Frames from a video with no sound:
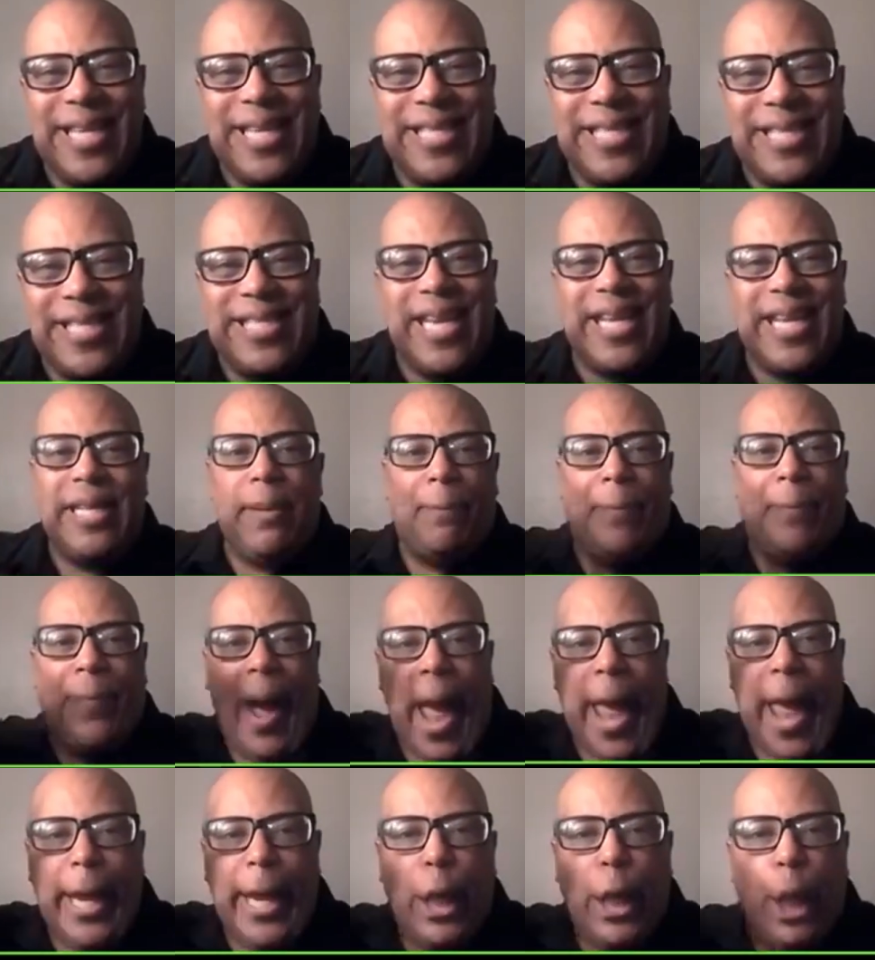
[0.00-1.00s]
listed
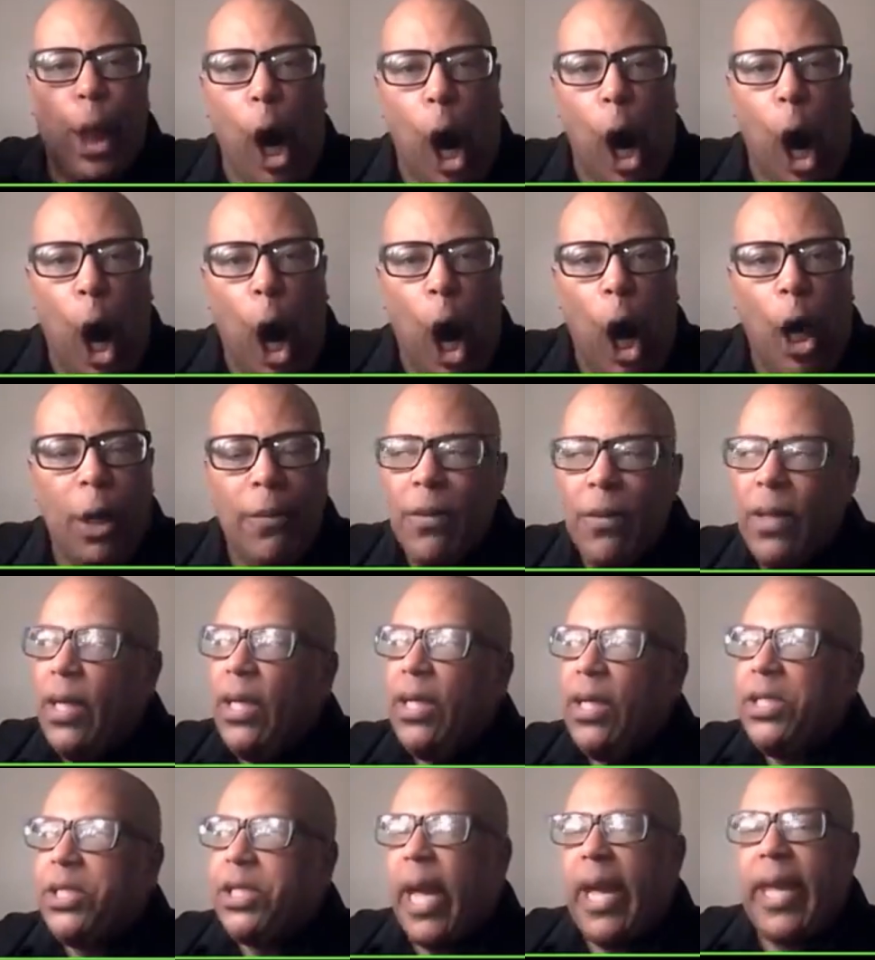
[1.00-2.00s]
by God
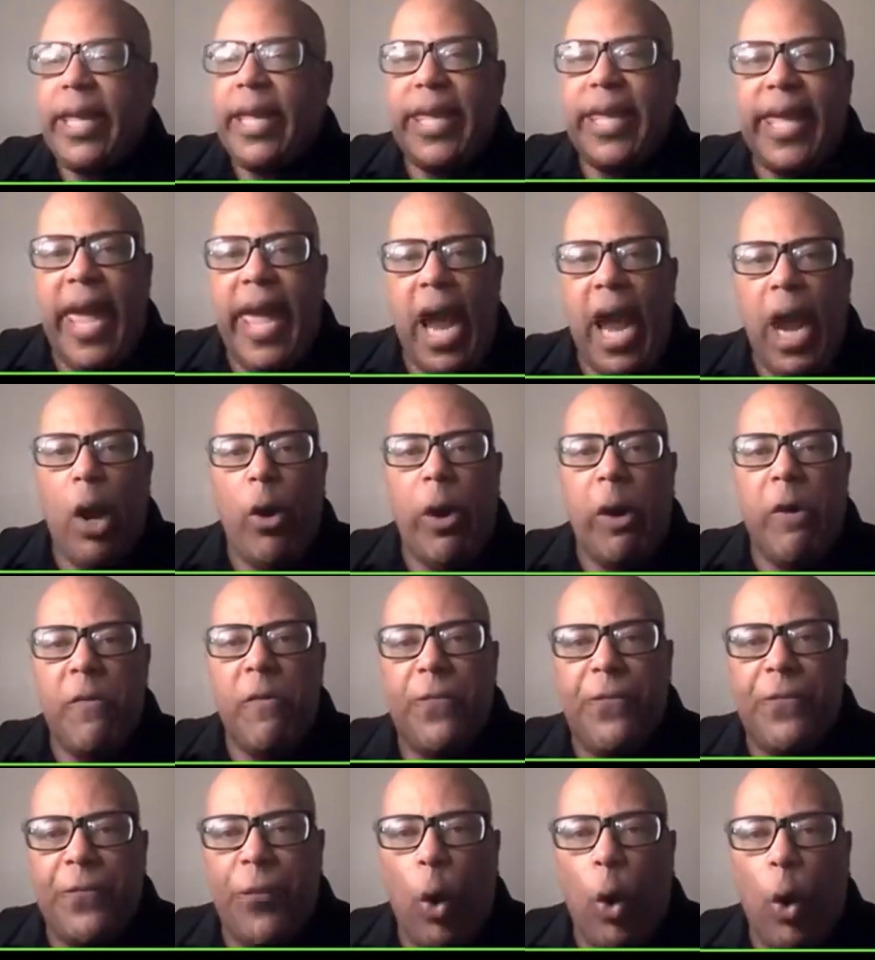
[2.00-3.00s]
to carry
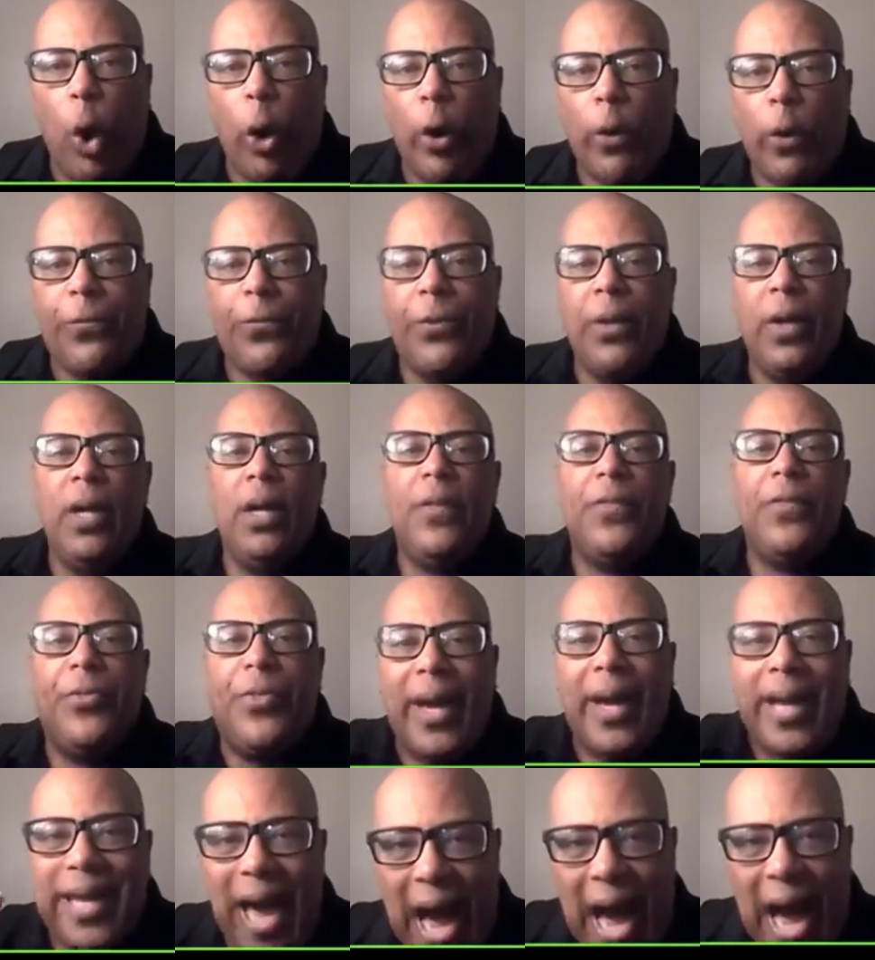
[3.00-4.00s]
forth
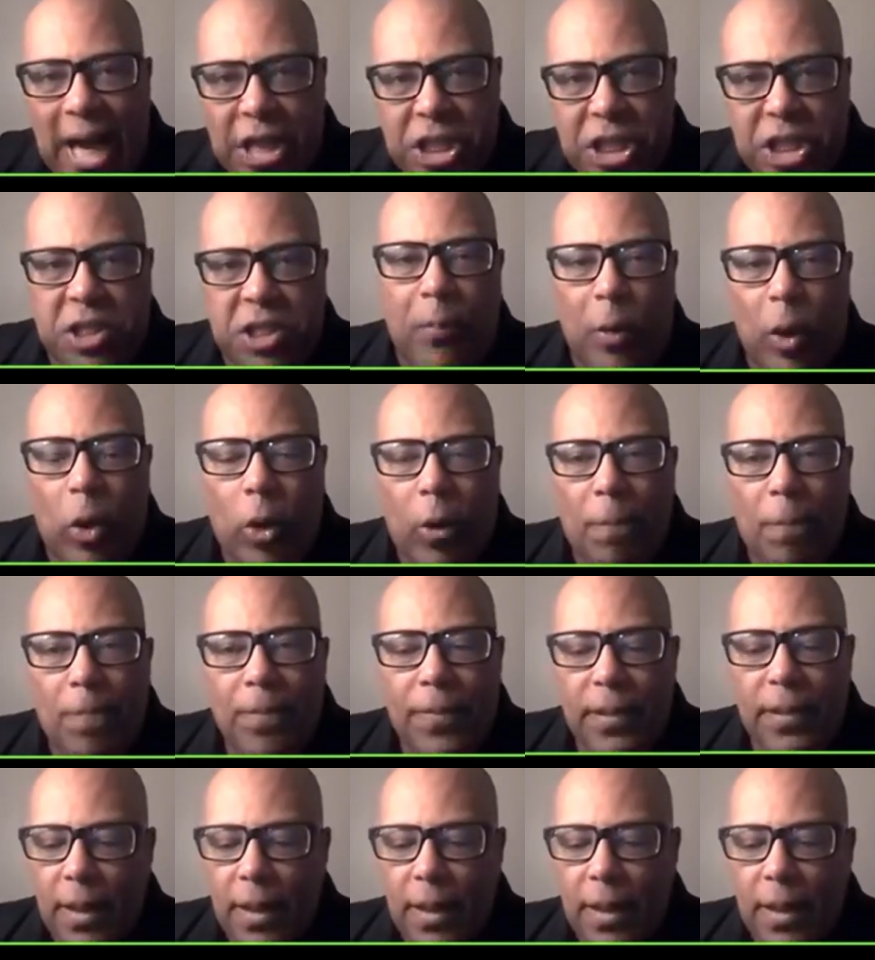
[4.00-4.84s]
the gospel.